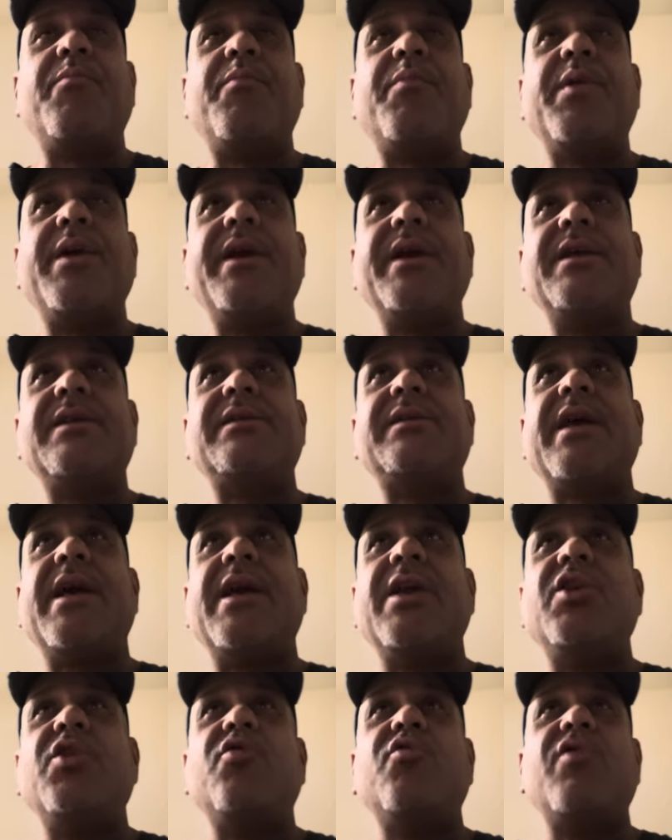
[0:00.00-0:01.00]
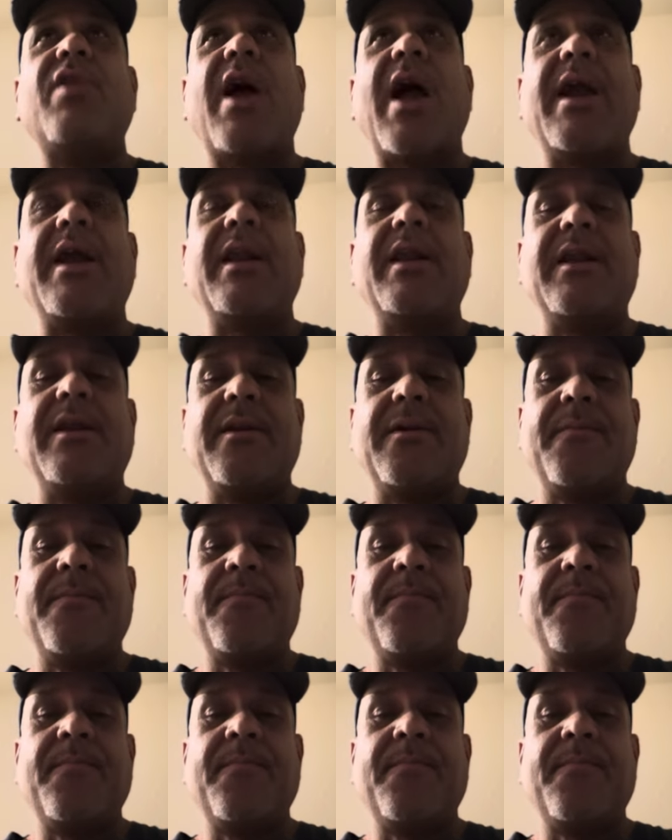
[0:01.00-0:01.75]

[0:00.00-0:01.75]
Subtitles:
peace and uniting.